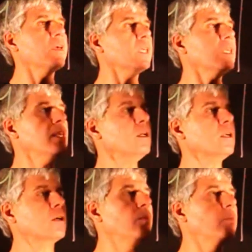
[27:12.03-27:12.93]

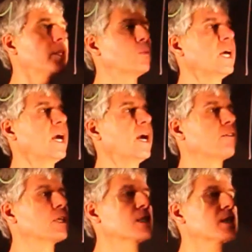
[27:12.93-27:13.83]
here what we
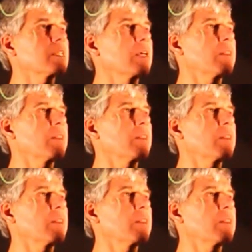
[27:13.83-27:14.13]
have is